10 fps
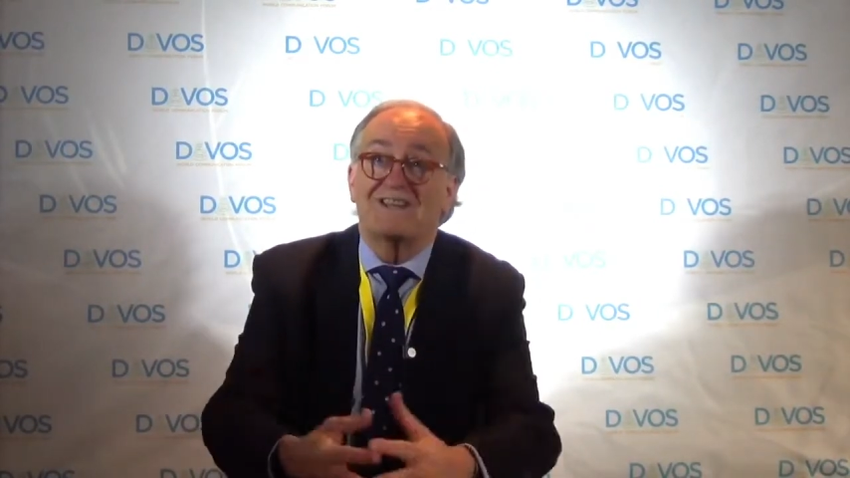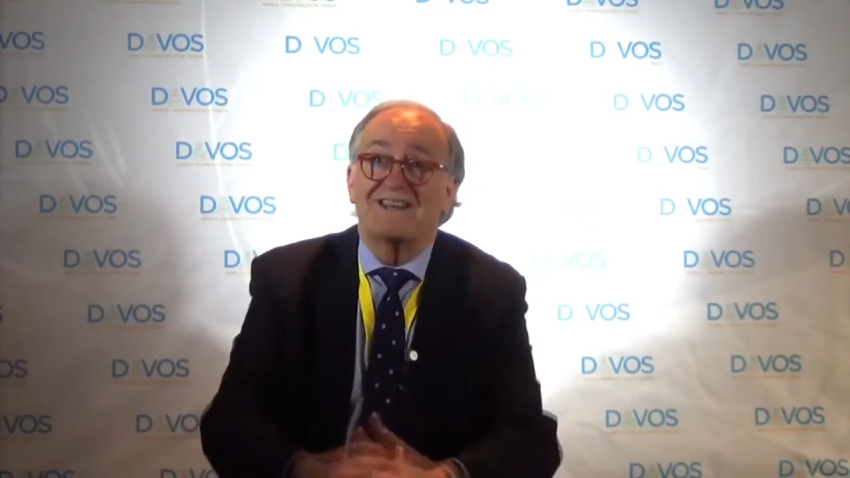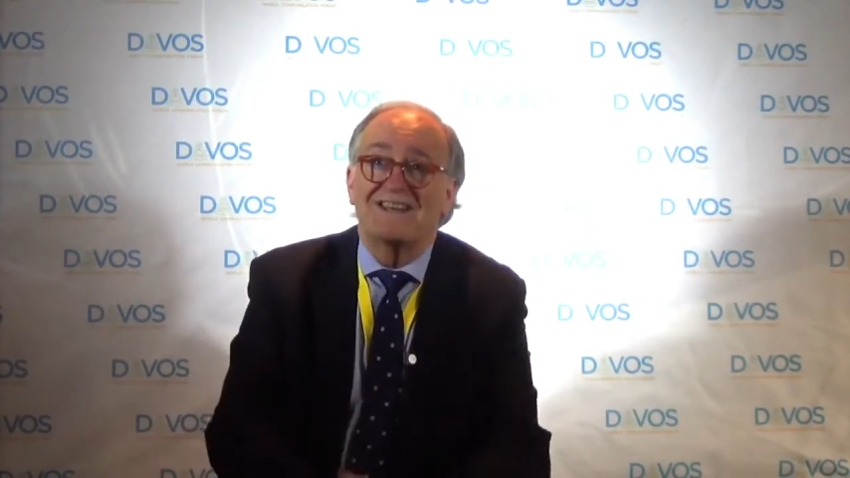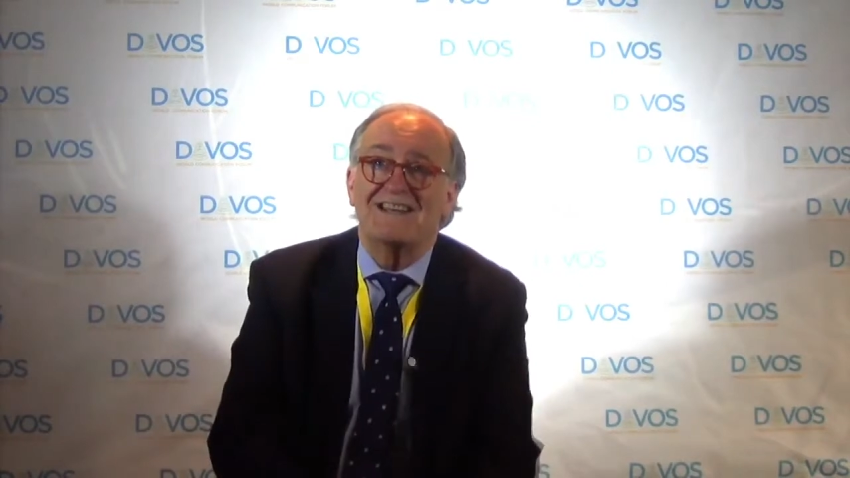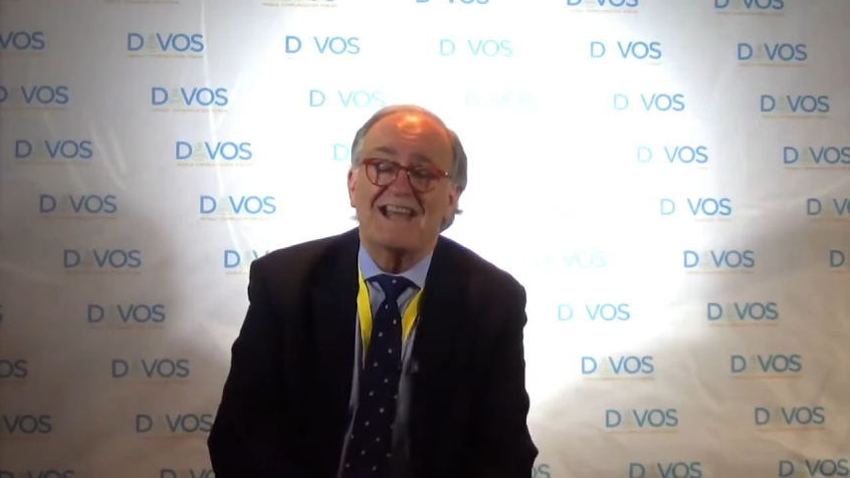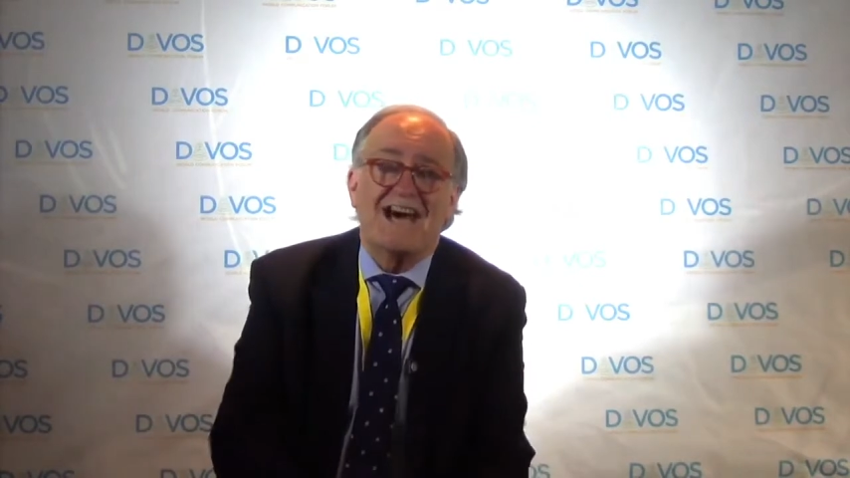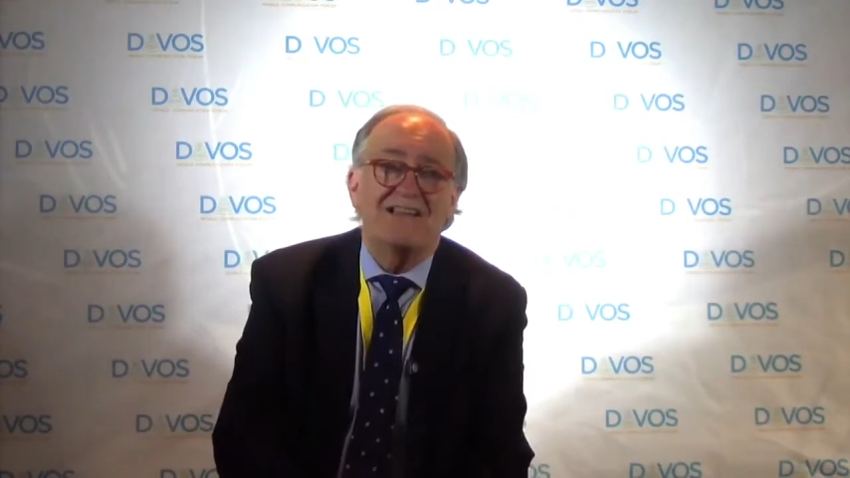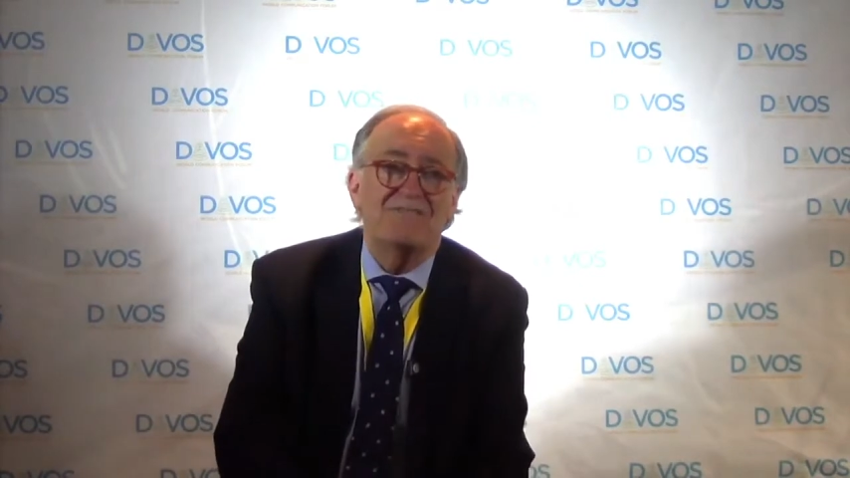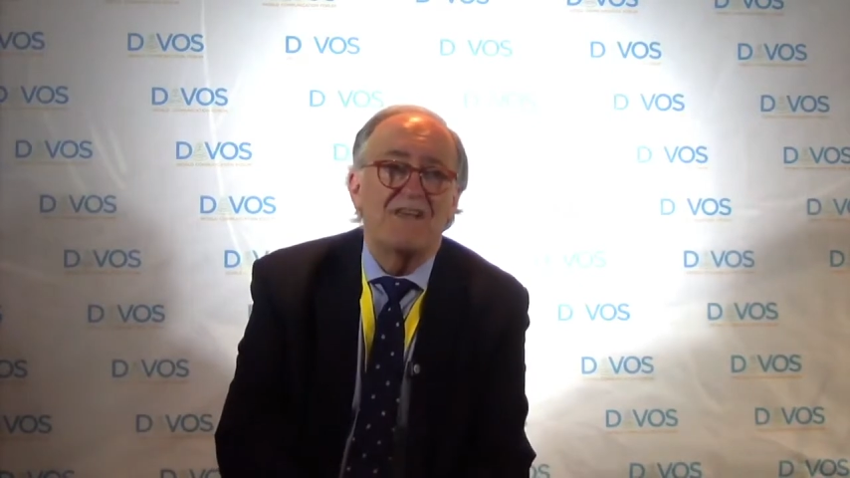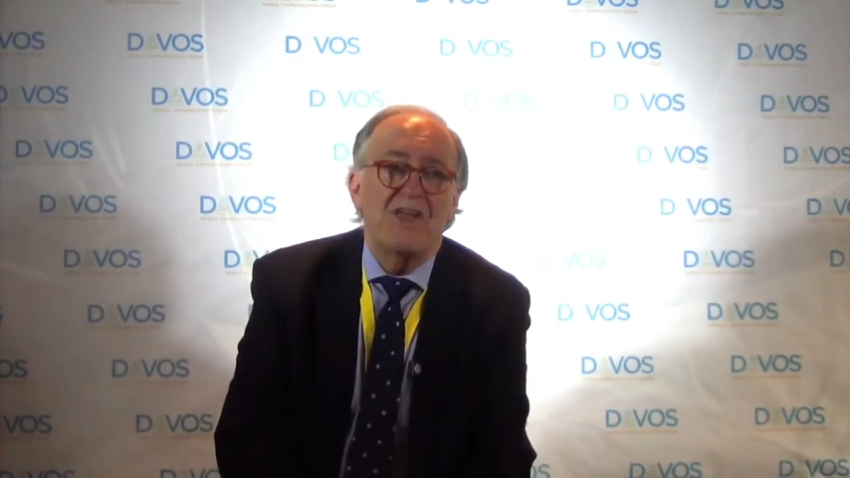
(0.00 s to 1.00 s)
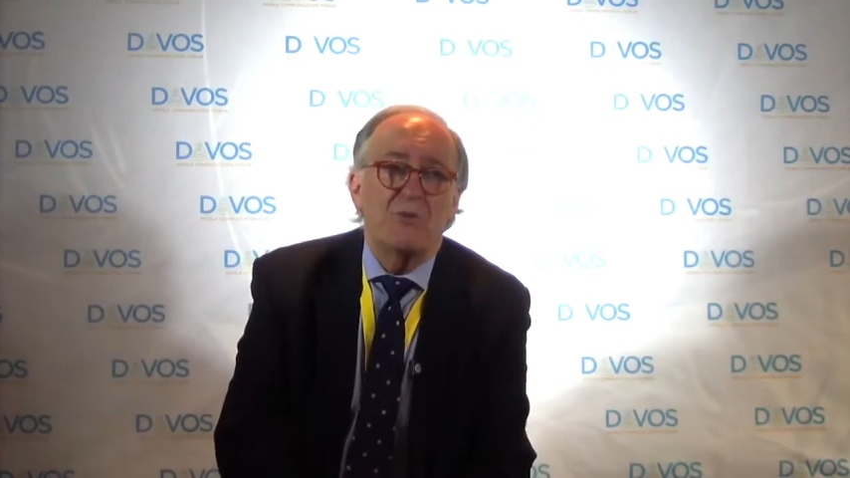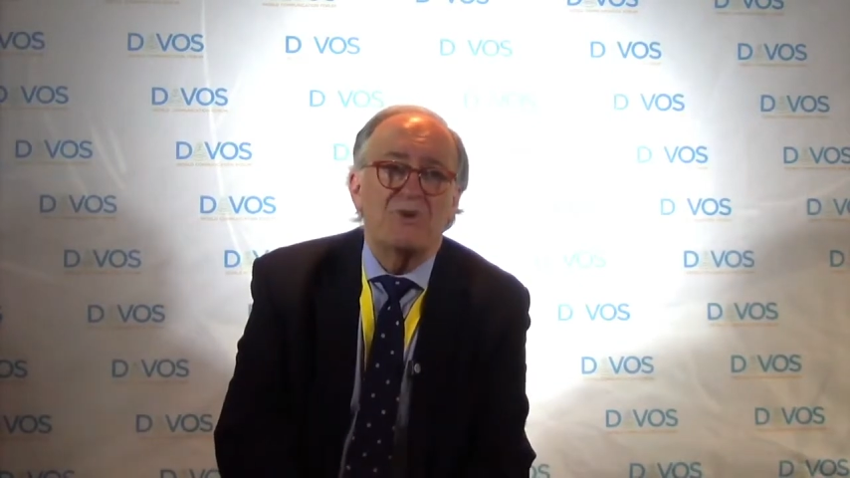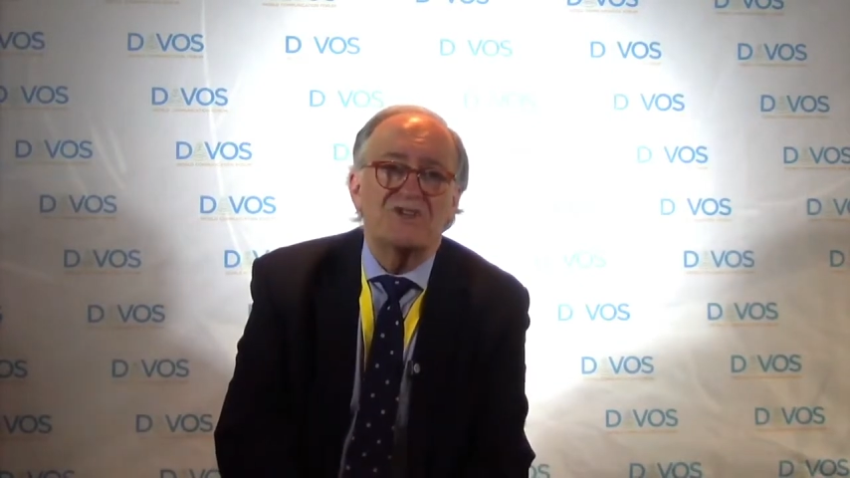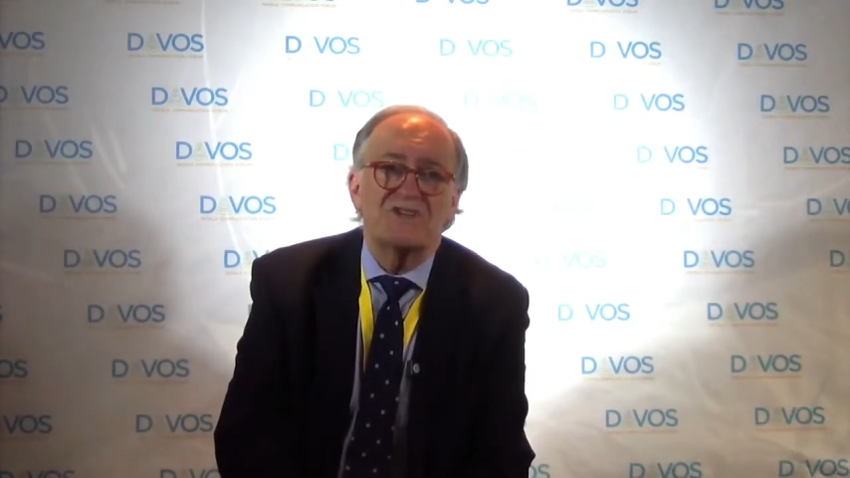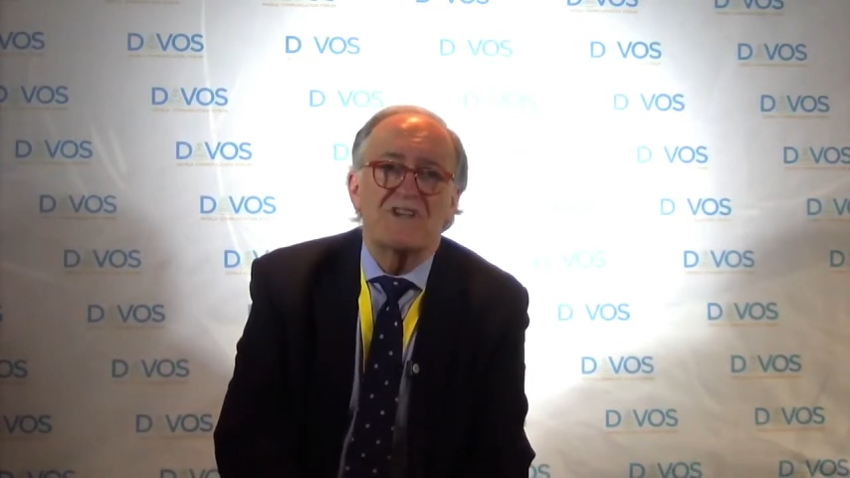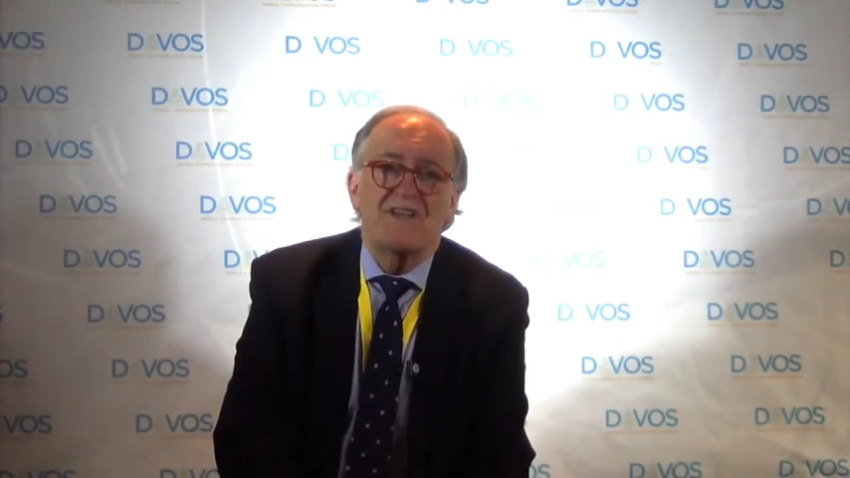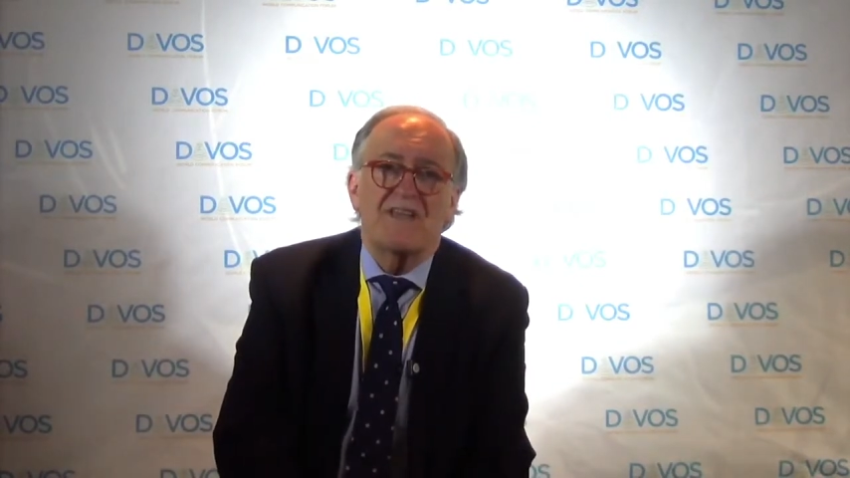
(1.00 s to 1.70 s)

in real life, which